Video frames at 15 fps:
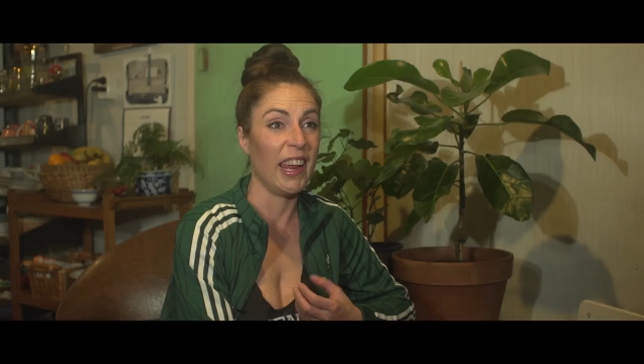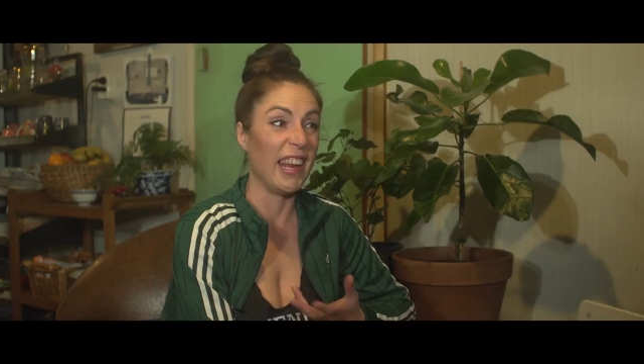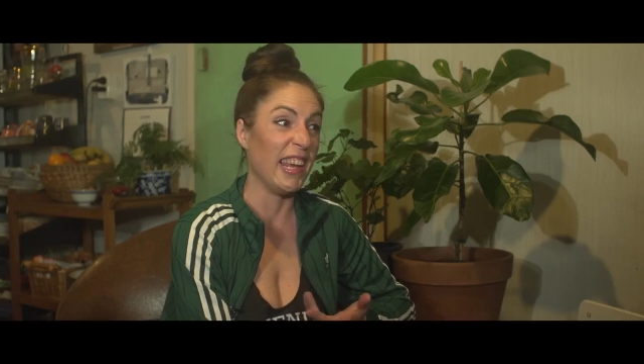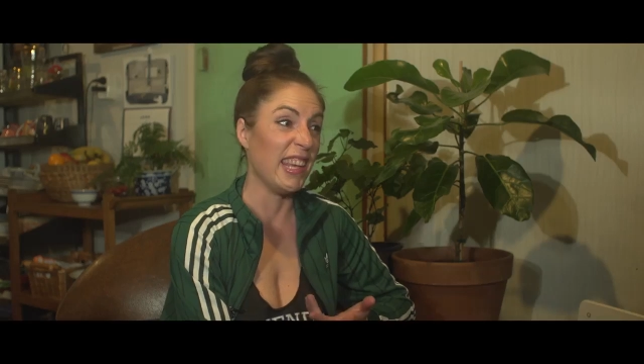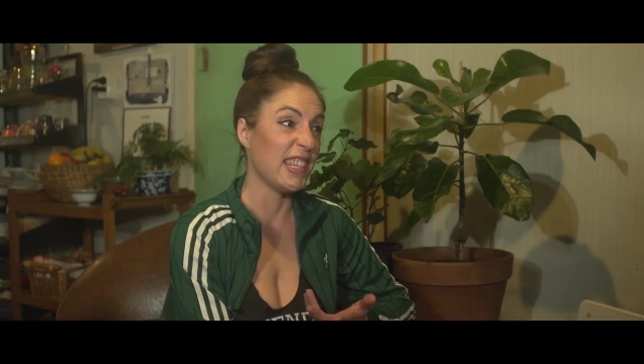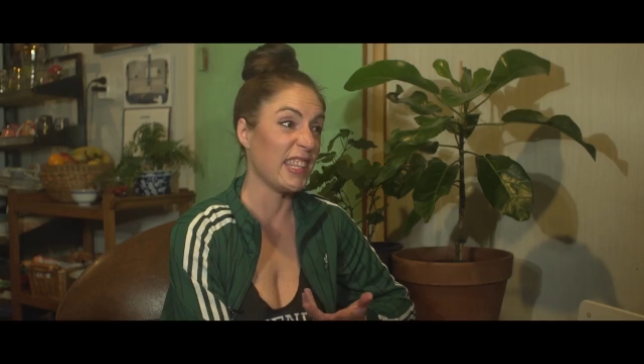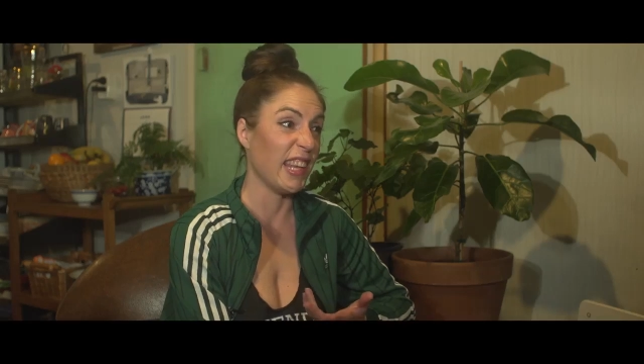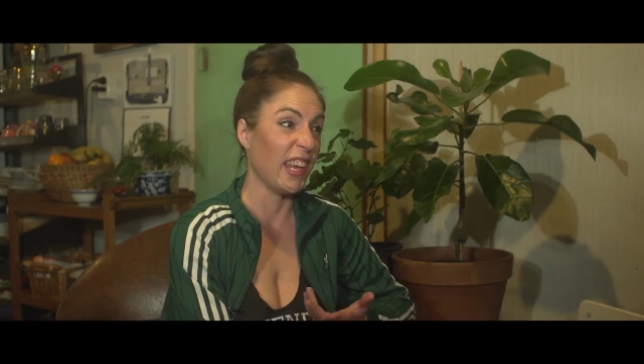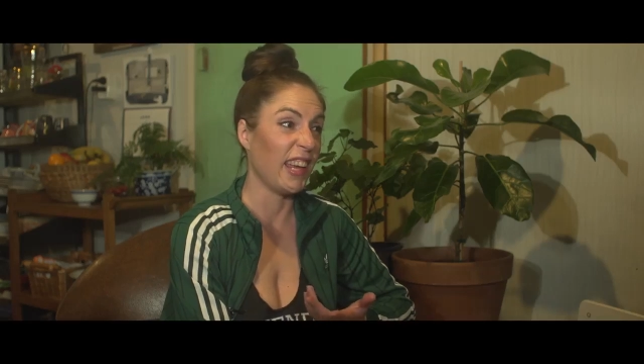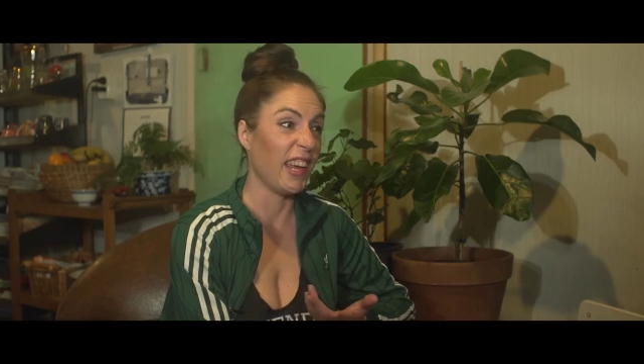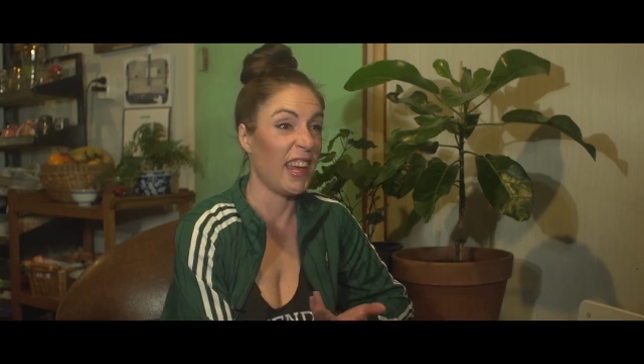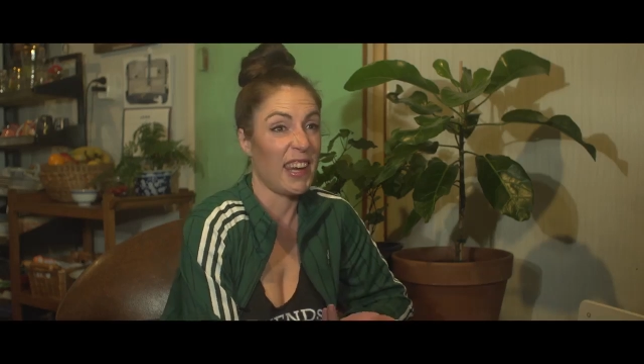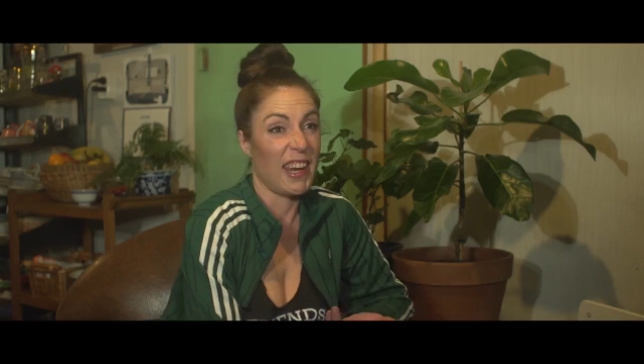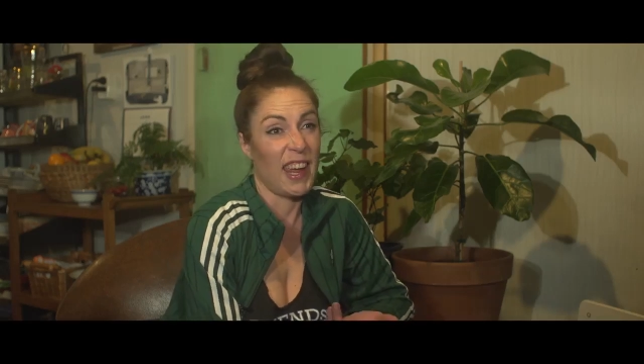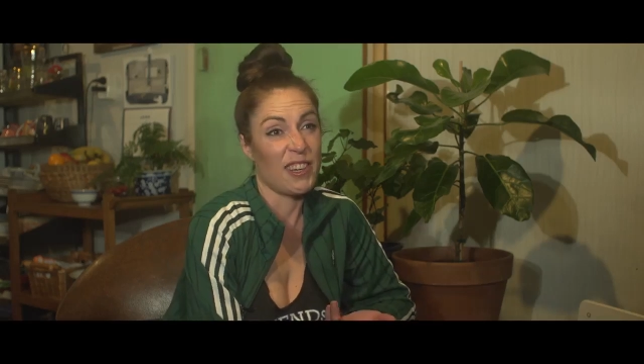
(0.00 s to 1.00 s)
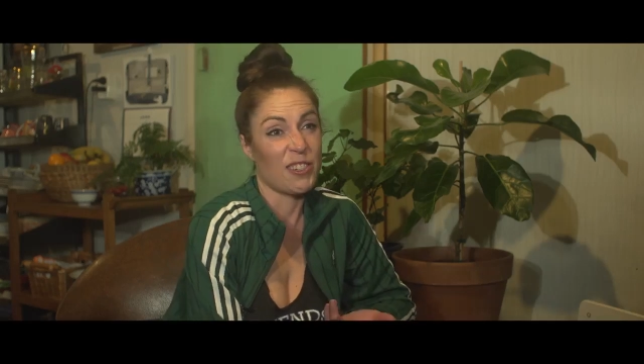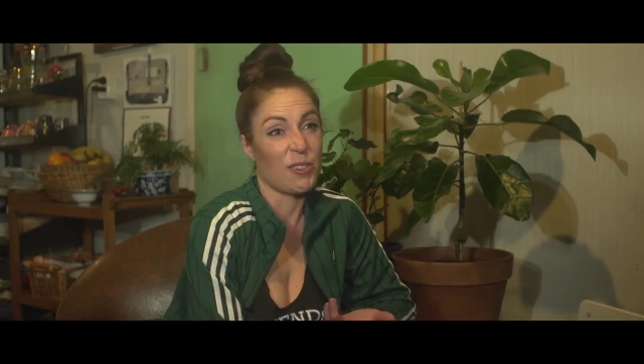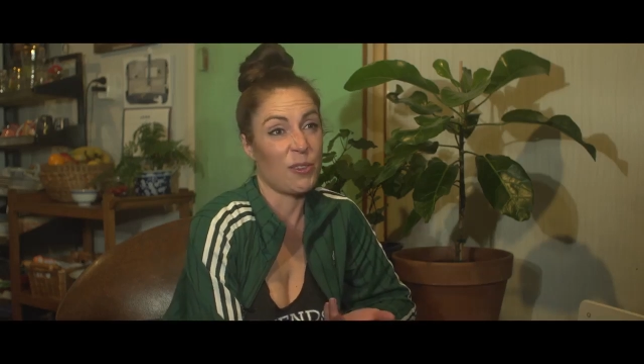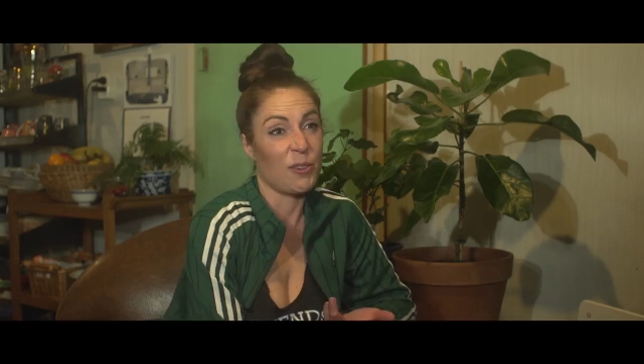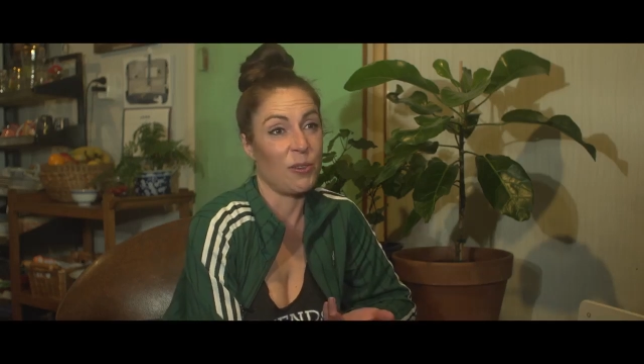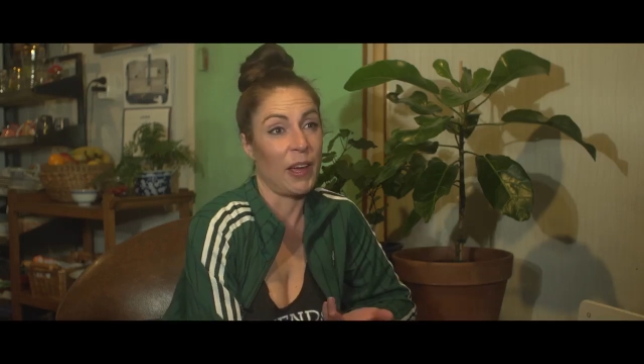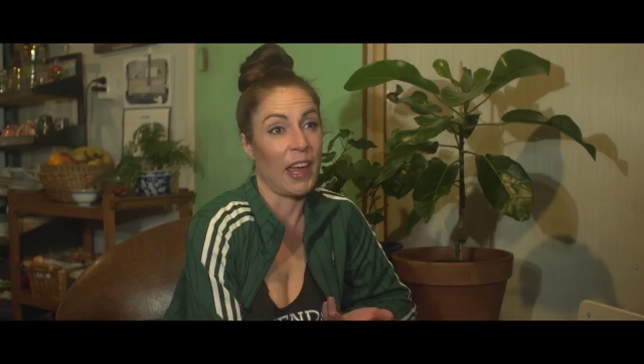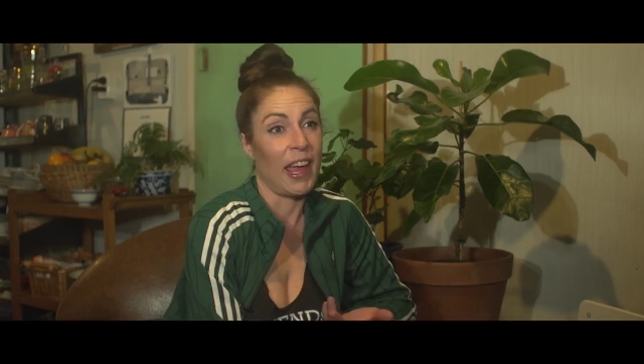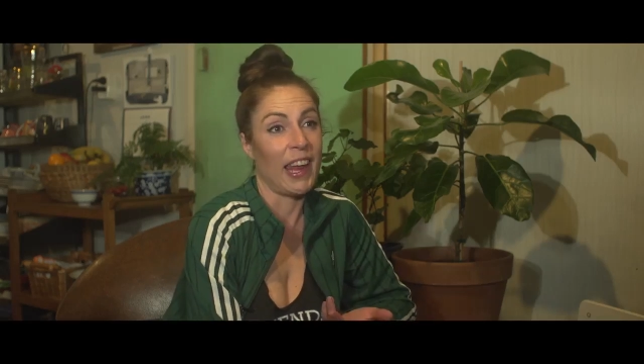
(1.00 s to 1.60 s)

and easy and natural.